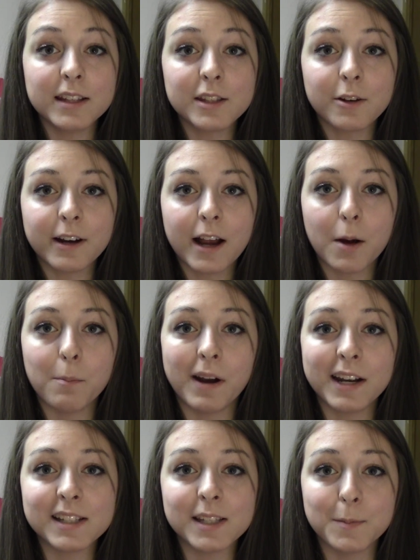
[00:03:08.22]
Considering how
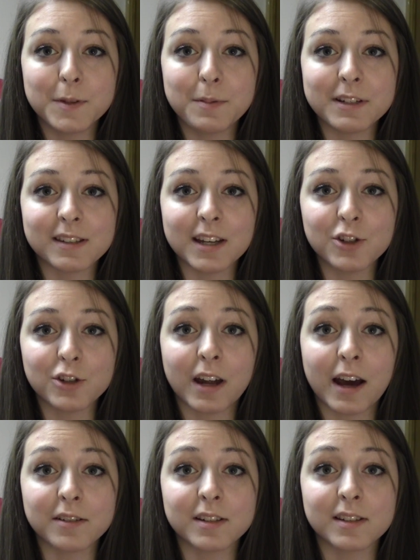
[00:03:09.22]
money seems to be essential to
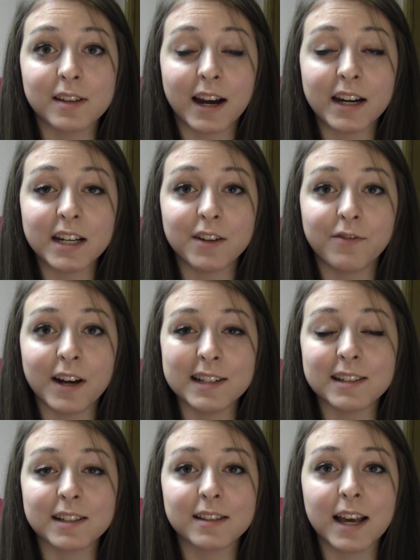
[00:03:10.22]
how society
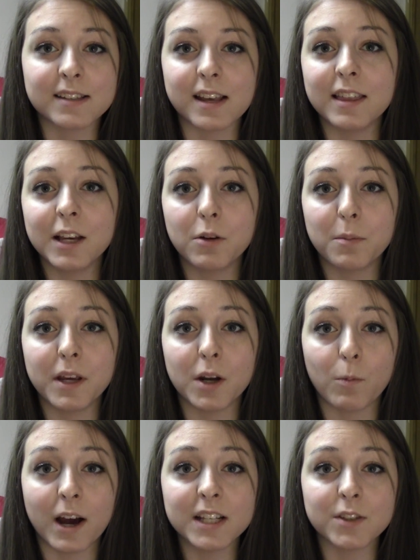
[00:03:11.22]
defines success, I think it would be
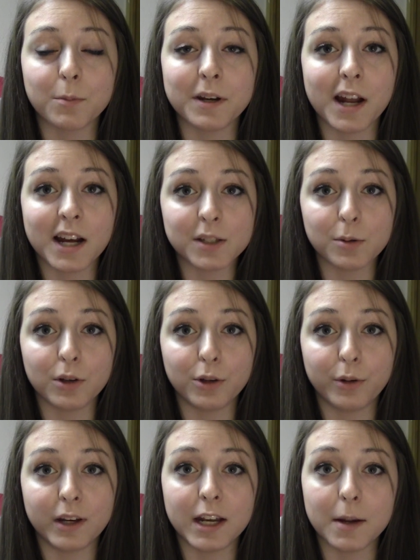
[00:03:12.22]
unwise for me not to
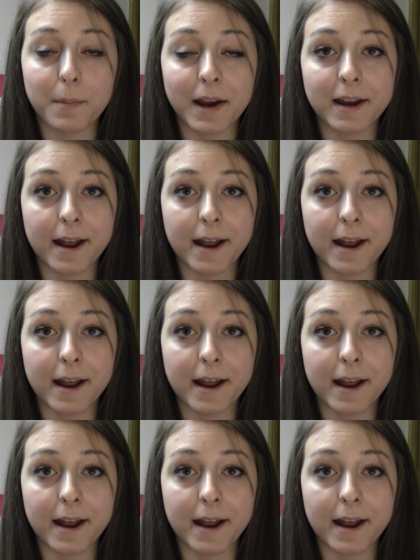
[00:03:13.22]
include it in my